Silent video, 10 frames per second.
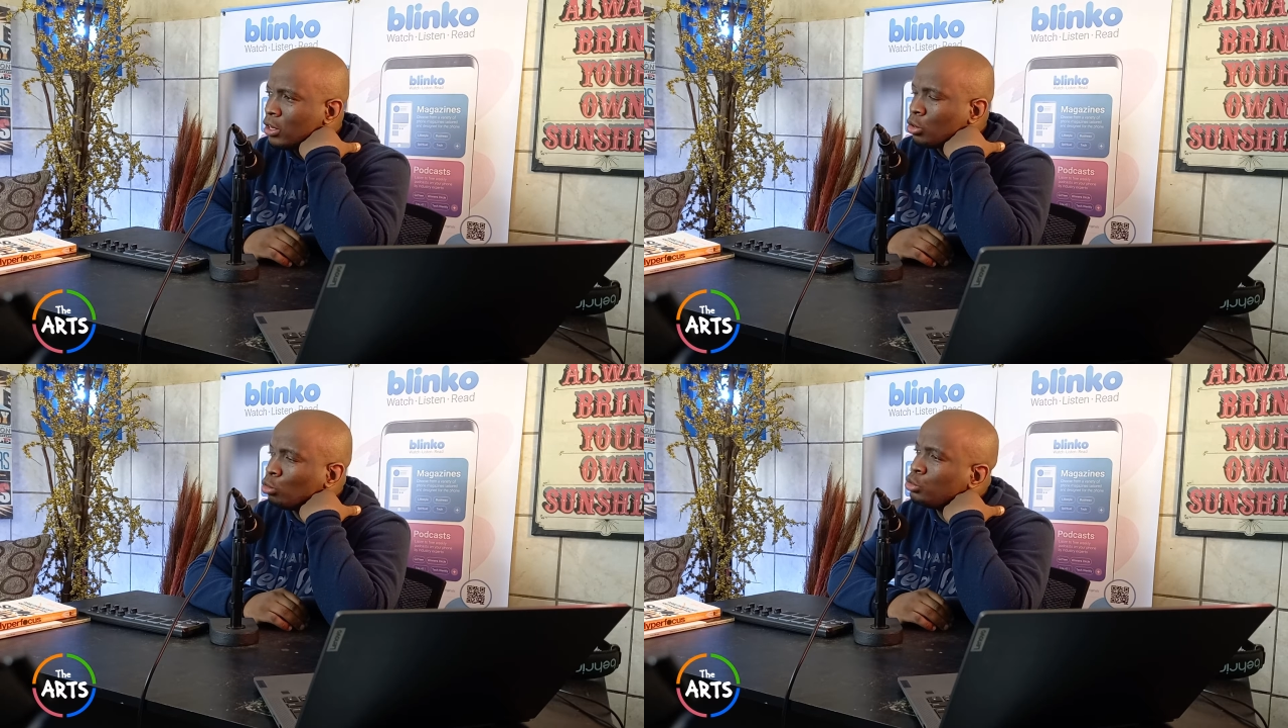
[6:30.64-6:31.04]

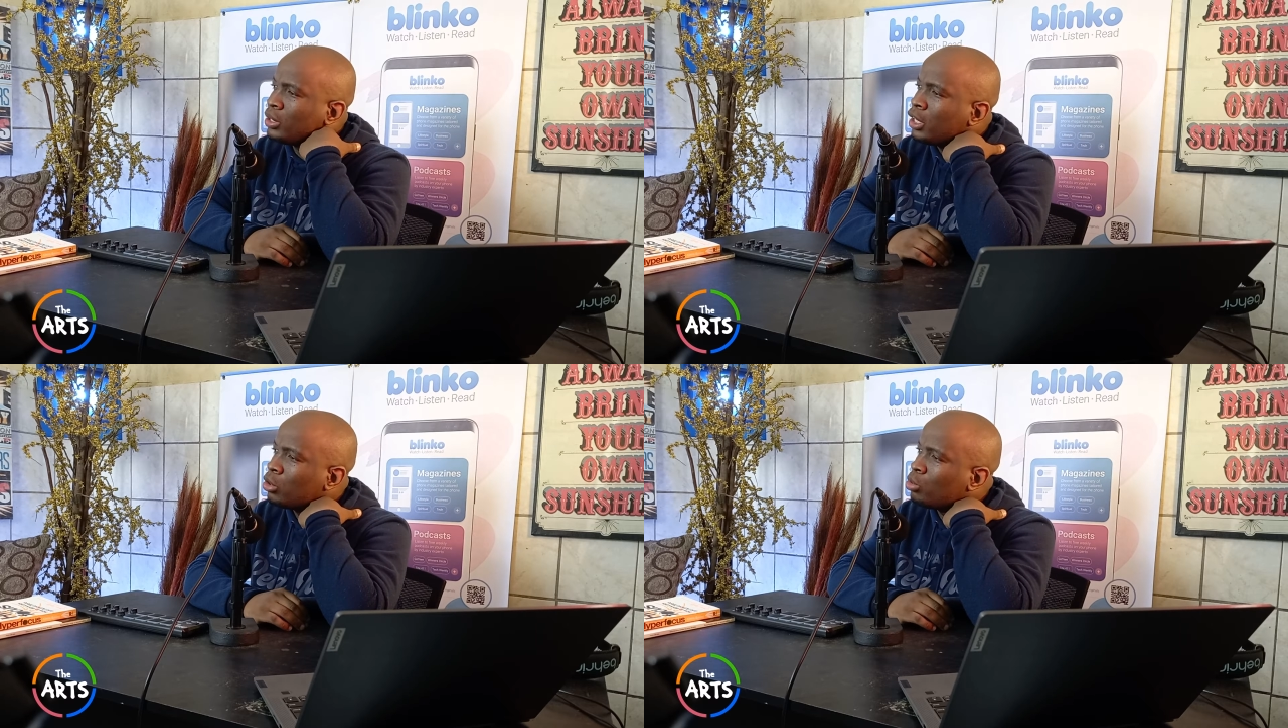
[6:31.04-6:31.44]
don't you
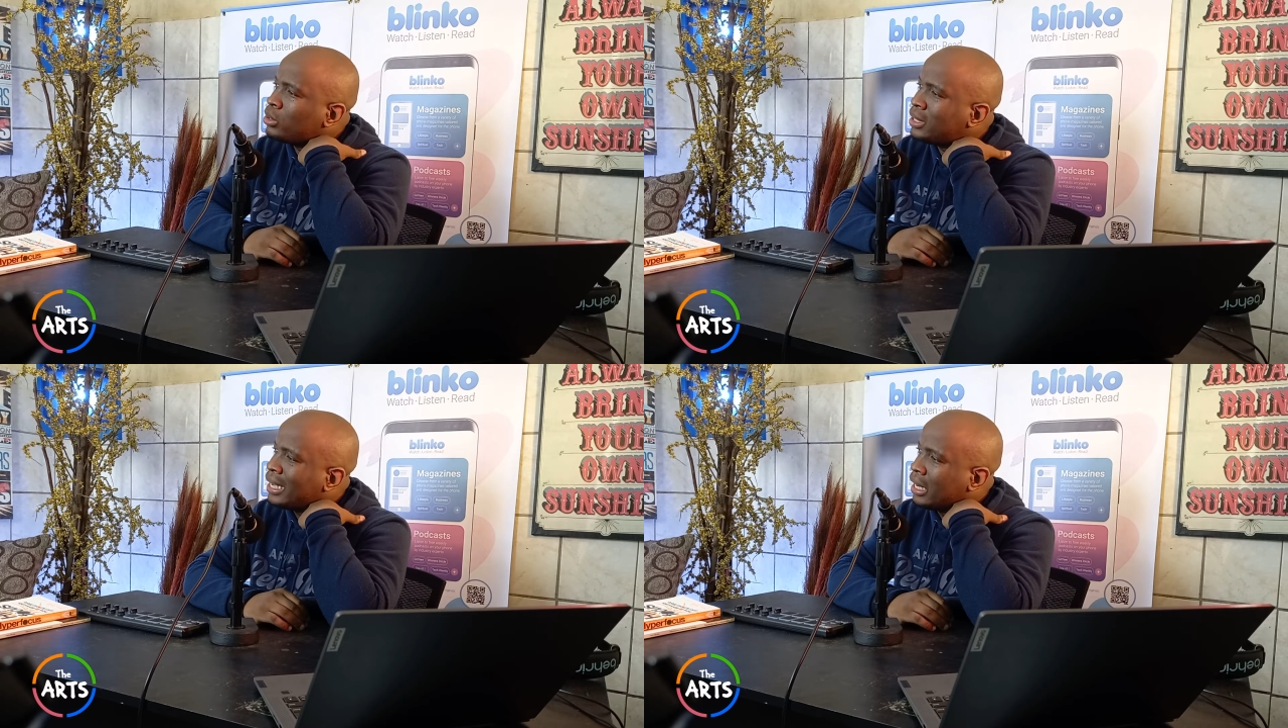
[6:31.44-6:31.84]
think
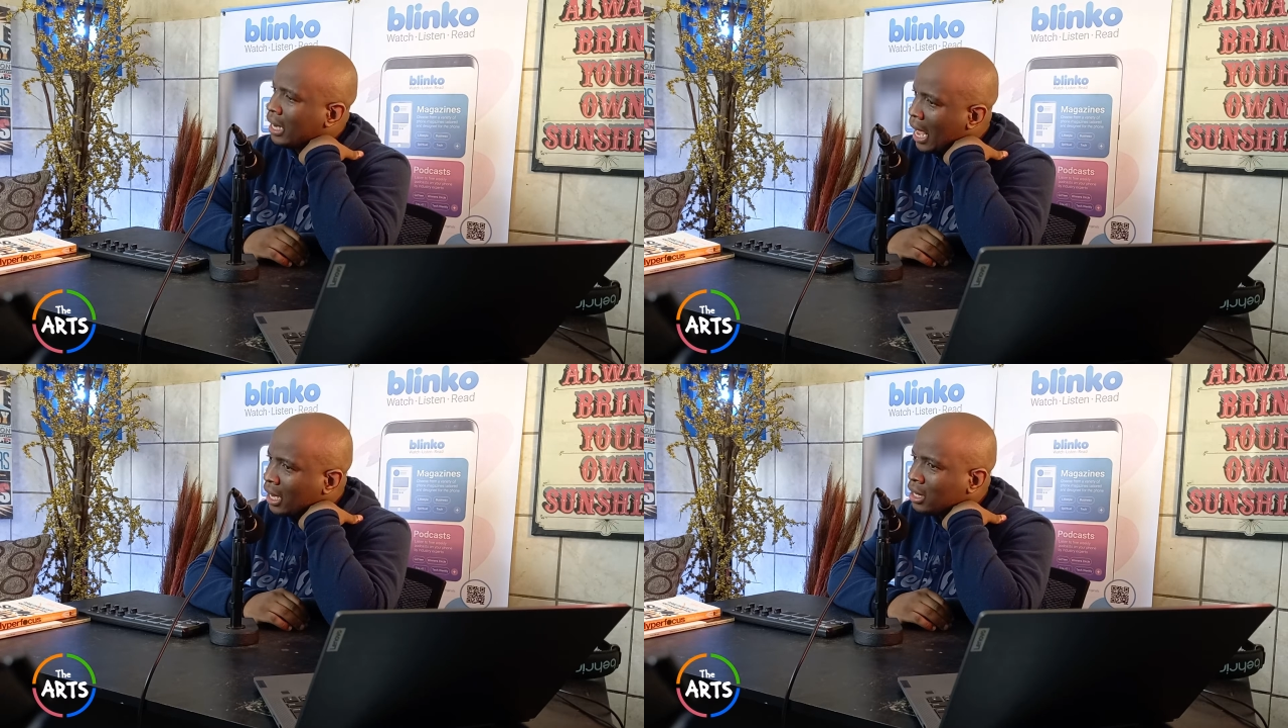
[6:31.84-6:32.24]
they
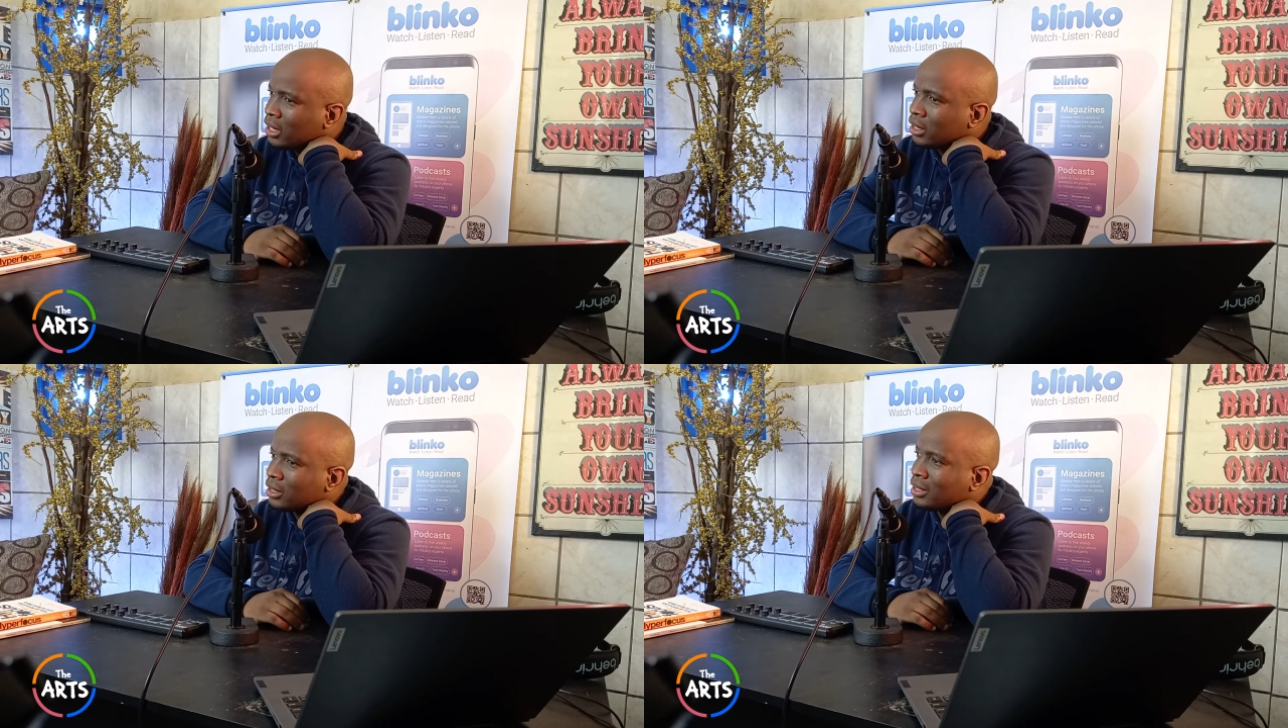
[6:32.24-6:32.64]
lack
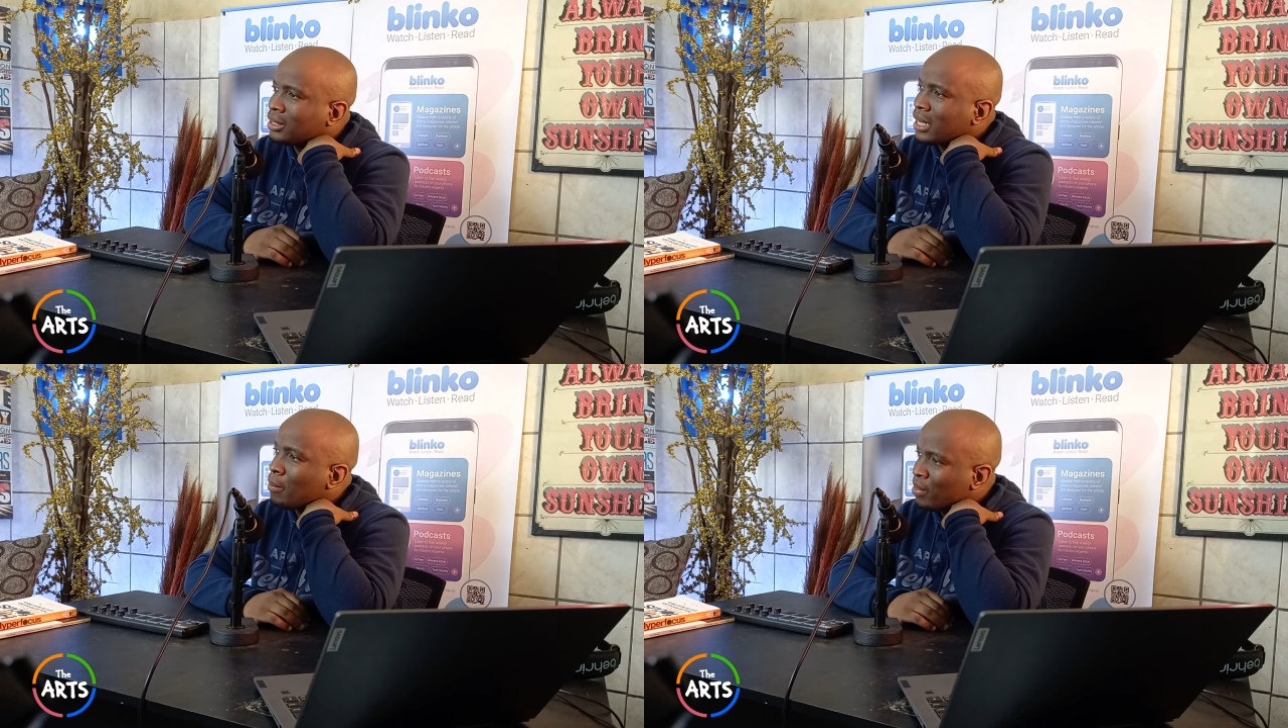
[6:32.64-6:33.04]

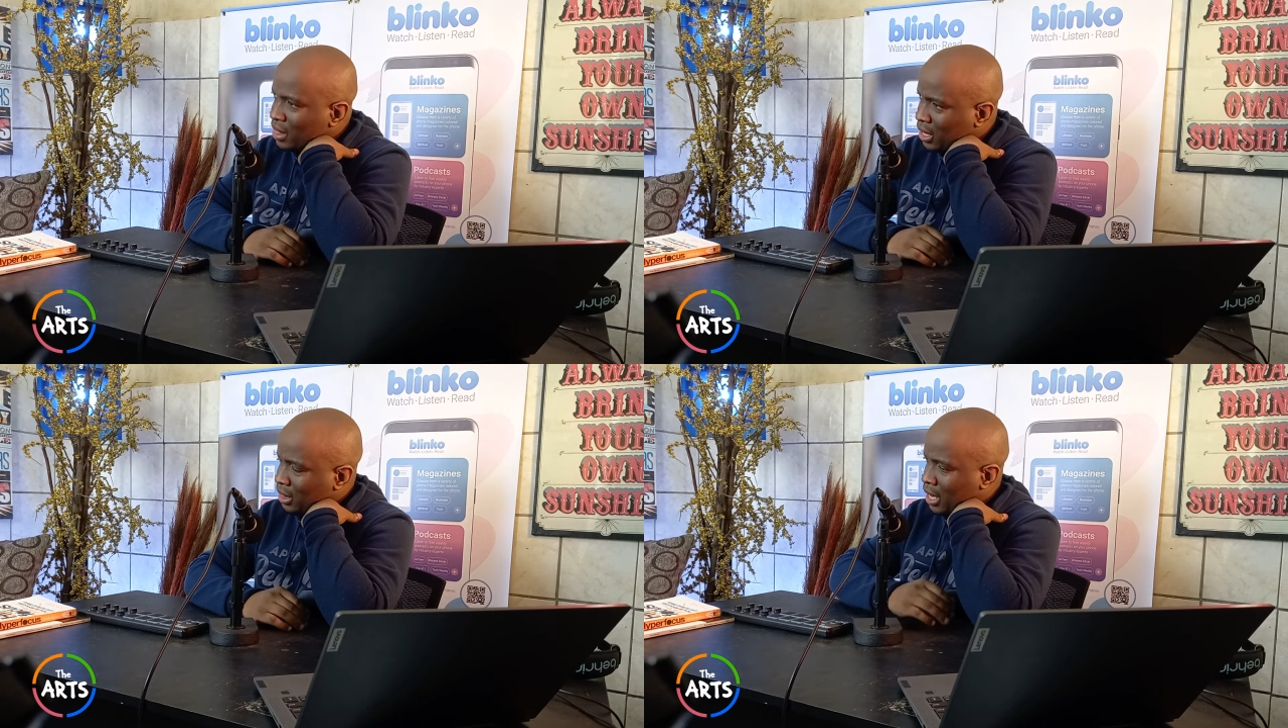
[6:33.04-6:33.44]
something